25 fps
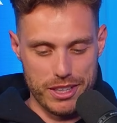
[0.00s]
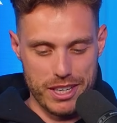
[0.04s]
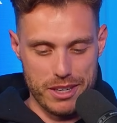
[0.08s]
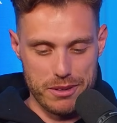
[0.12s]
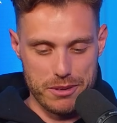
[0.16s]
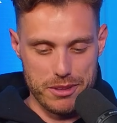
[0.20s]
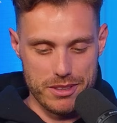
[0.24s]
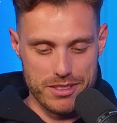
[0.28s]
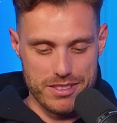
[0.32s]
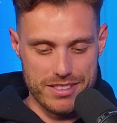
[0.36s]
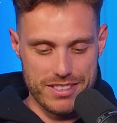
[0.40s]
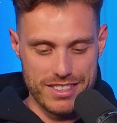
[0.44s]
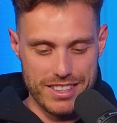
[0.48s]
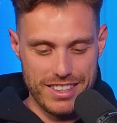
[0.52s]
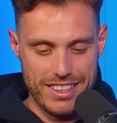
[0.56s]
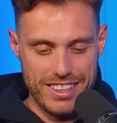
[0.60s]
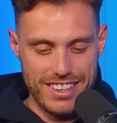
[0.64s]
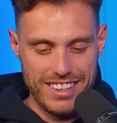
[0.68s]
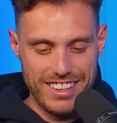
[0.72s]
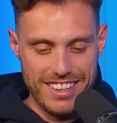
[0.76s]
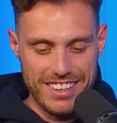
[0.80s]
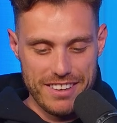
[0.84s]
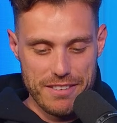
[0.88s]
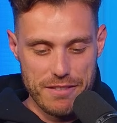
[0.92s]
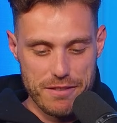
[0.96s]
He was
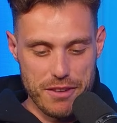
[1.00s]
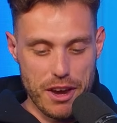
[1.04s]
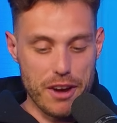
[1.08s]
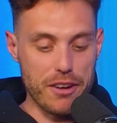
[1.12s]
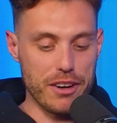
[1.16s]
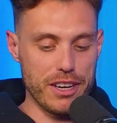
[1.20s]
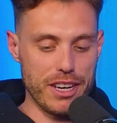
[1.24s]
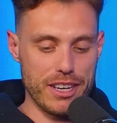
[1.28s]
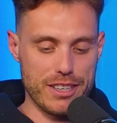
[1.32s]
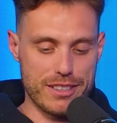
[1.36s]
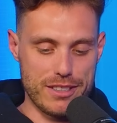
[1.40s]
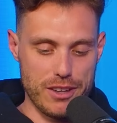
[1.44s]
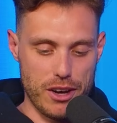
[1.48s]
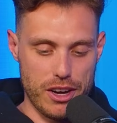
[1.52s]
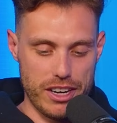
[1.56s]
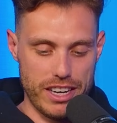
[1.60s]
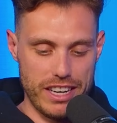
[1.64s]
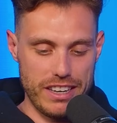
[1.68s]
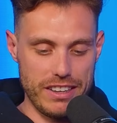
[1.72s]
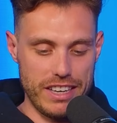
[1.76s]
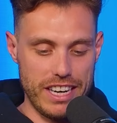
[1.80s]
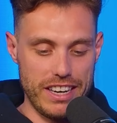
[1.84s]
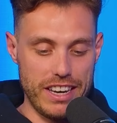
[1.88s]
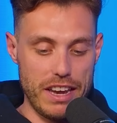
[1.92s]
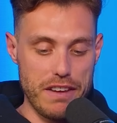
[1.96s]
very
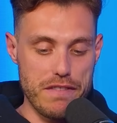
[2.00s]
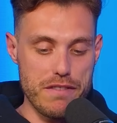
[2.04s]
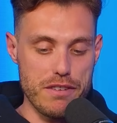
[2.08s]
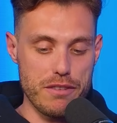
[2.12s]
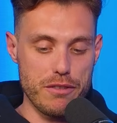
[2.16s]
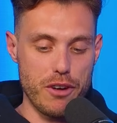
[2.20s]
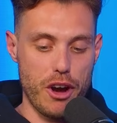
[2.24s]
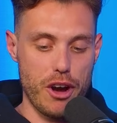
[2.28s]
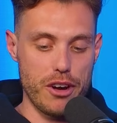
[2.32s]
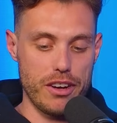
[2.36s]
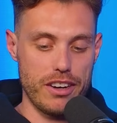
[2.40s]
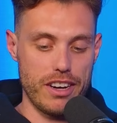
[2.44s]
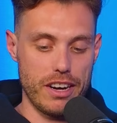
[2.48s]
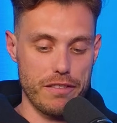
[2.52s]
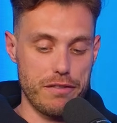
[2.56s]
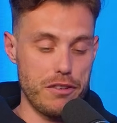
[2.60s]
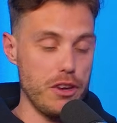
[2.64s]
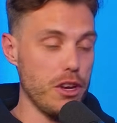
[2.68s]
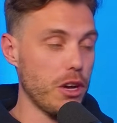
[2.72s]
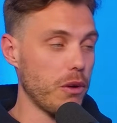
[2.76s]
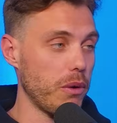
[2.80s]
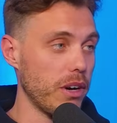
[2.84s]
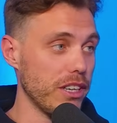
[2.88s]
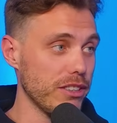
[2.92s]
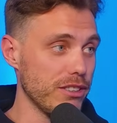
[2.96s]
excited. He even wrote a
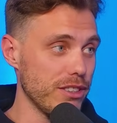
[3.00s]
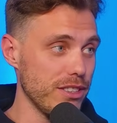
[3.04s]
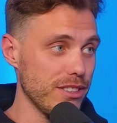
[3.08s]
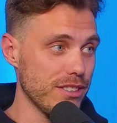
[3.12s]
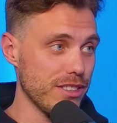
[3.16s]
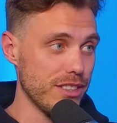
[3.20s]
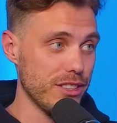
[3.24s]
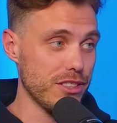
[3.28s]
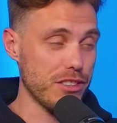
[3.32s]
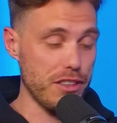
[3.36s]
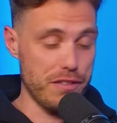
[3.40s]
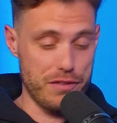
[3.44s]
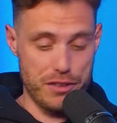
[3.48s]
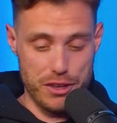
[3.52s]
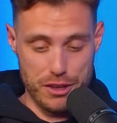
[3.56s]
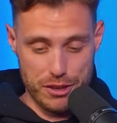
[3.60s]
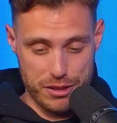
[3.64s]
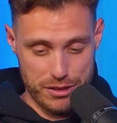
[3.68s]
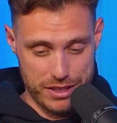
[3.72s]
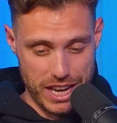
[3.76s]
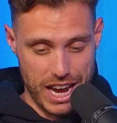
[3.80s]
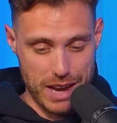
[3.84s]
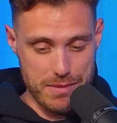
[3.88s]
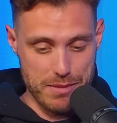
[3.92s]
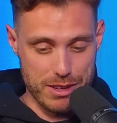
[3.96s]
few questions and just a few
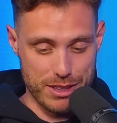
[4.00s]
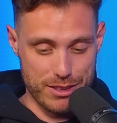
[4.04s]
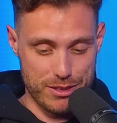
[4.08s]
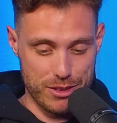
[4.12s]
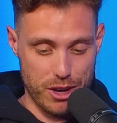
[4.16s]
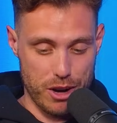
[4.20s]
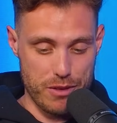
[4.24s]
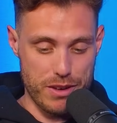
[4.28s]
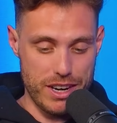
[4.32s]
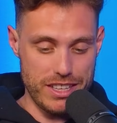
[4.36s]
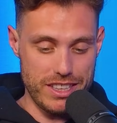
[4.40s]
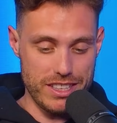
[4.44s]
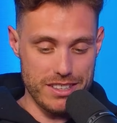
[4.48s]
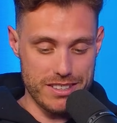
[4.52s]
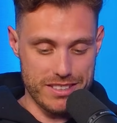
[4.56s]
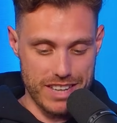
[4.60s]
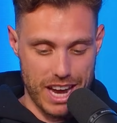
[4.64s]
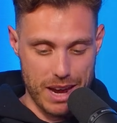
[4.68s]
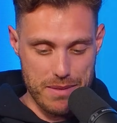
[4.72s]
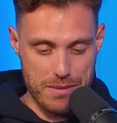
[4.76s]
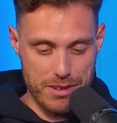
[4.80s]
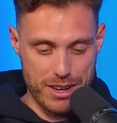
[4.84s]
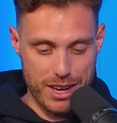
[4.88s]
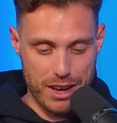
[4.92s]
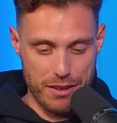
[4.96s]
statements. So I'll read the
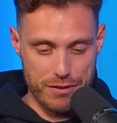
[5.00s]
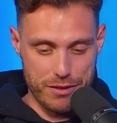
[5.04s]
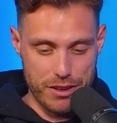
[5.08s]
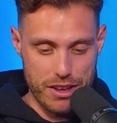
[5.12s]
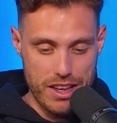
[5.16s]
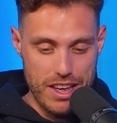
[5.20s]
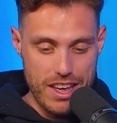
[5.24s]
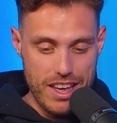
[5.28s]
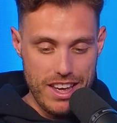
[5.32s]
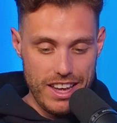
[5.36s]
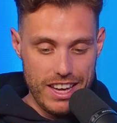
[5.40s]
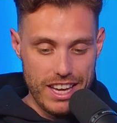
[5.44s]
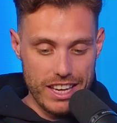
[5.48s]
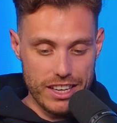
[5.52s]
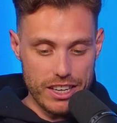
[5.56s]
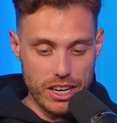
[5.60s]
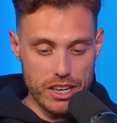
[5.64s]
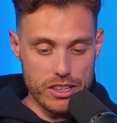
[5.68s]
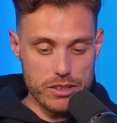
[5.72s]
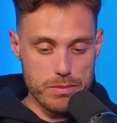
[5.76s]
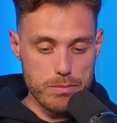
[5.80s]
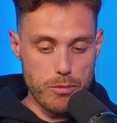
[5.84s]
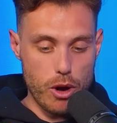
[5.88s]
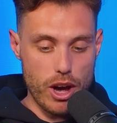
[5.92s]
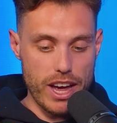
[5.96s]
statement out. He
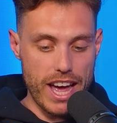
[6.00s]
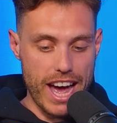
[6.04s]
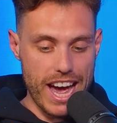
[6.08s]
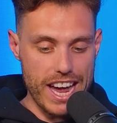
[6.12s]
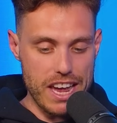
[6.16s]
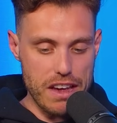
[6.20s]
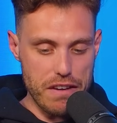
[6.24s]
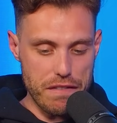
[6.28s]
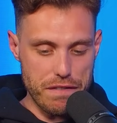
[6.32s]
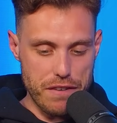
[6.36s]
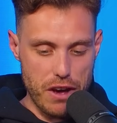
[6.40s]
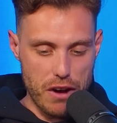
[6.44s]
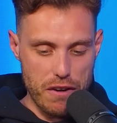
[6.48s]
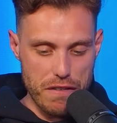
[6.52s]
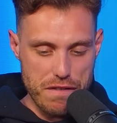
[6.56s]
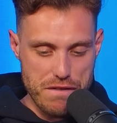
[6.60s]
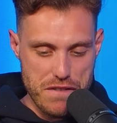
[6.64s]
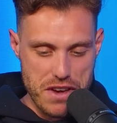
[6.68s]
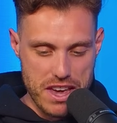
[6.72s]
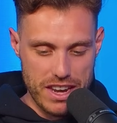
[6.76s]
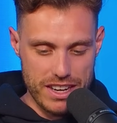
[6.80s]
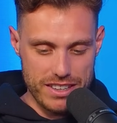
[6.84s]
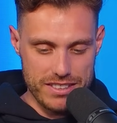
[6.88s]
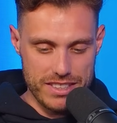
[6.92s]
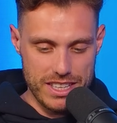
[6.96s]
goes, my AFL
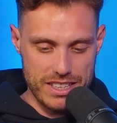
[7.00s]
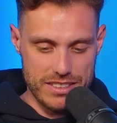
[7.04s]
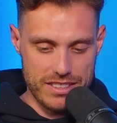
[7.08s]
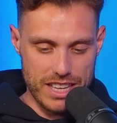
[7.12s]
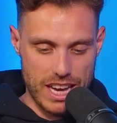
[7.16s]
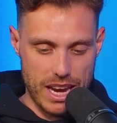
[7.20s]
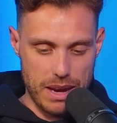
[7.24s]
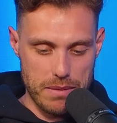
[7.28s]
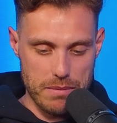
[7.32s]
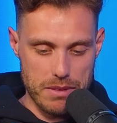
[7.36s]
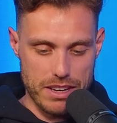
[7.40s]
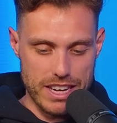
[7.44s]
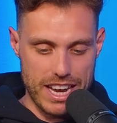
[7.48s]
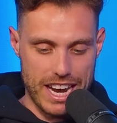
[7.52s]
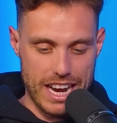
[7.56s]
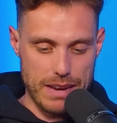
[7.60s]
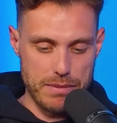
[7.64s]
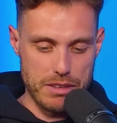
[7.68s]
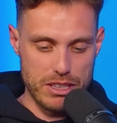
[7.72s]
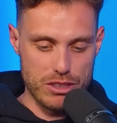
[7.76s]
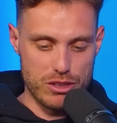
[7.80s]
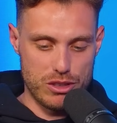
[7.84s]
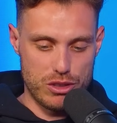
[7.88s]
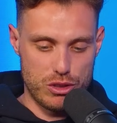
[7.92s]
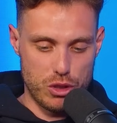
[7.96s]
fantasy team
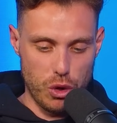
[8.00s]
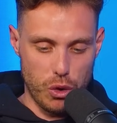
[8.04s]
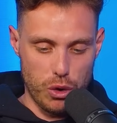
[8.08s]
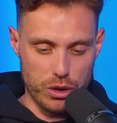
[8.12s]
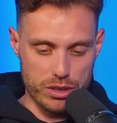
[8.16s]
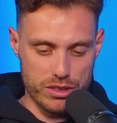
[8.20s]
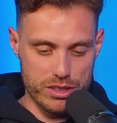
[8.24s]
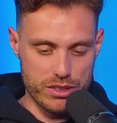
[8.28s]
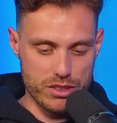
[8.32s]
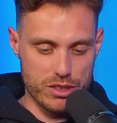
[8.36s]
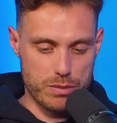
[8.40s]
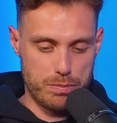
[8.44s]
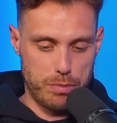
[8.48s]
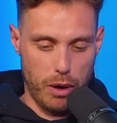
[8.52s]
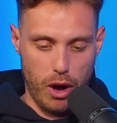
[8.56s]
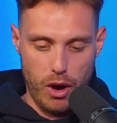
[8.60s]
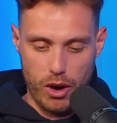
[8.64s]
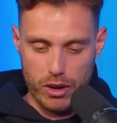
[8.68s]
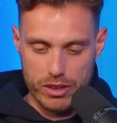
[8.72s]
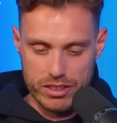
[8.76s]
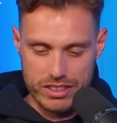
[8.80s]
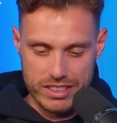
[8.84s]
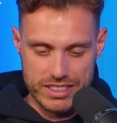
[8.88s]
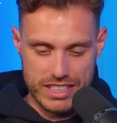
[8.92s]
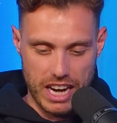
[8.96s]
name is Dawson's
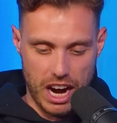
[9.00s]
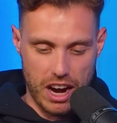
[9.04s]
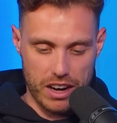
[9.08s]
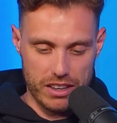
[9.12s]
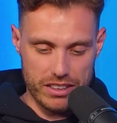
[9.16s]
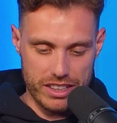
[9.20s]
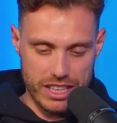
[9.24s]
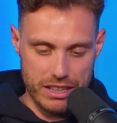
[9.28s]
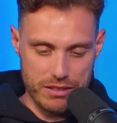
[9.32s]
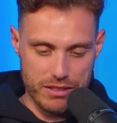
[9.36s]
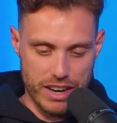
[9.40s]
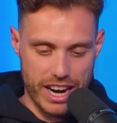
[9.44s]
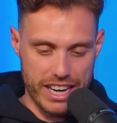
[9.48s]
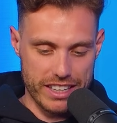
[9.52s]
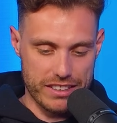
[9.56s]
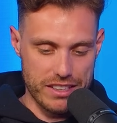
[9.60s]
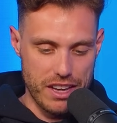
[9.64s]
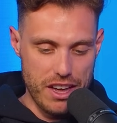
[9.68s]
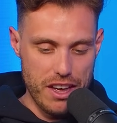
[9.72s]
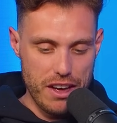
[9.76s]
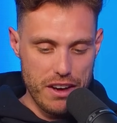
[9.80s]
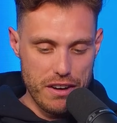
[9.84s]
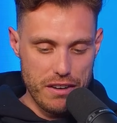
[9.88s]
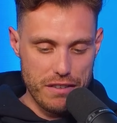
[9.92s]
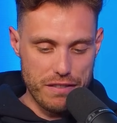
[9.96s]
Pond, currently ranked
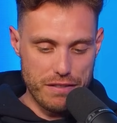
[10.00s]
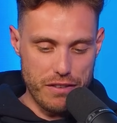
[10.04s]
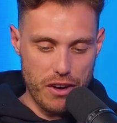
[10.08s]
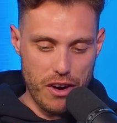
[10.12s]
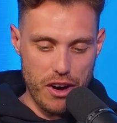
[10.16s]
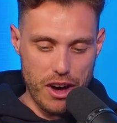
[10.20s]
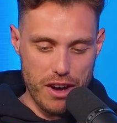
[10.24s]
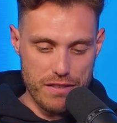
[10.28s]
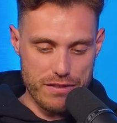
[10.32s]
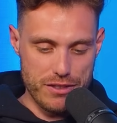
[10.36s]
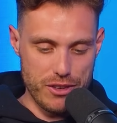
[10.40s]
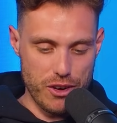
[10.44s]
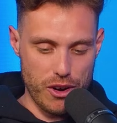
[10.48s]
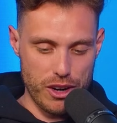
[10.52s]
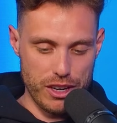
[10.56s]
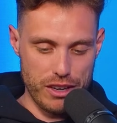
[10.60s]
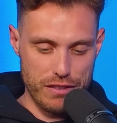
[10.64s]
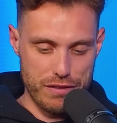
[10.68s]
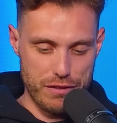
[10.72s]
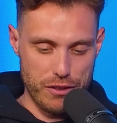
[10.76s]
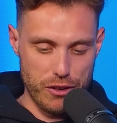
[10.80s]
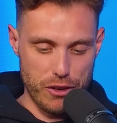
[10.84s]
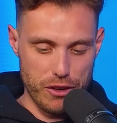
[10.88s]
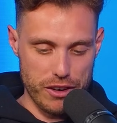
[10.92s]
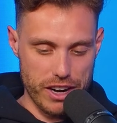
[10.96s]

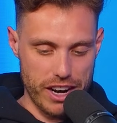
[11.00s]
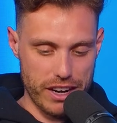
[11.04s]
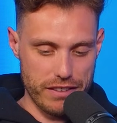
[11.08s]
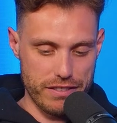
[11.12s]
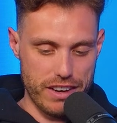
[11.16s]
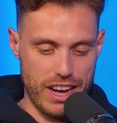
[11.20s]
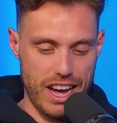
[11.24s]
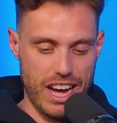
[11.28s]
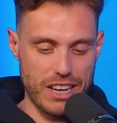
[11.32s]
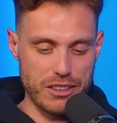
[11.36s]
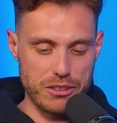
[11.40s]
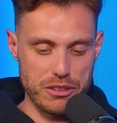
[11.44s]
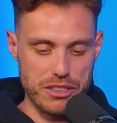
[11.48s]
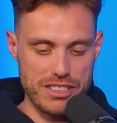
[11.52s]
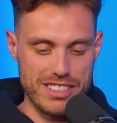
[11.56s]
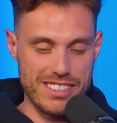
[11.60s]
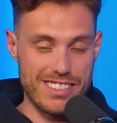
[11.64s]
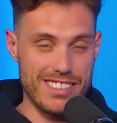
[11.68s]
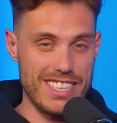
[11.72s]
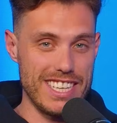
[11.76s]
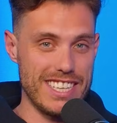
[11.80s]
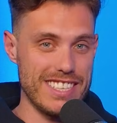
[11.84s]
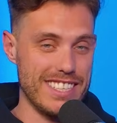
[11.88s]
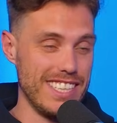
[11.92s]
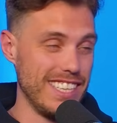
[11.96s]
594 out of
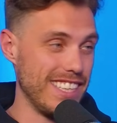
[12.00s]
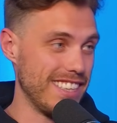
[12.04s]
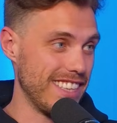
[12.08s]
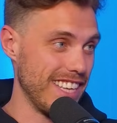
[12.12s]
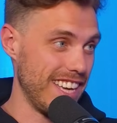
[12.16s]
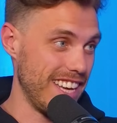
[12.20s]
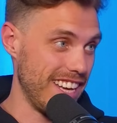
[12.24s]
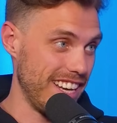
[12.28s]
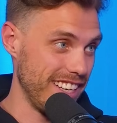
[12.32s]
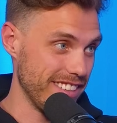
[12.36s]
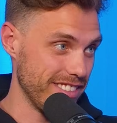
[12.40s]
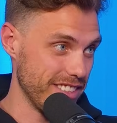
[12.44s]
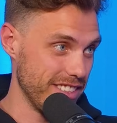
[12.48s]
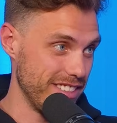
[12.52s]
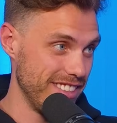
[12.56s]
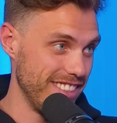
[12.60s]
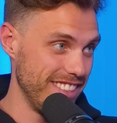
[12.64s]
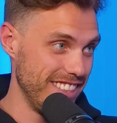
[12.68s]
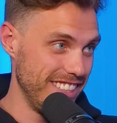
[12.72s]
160,000.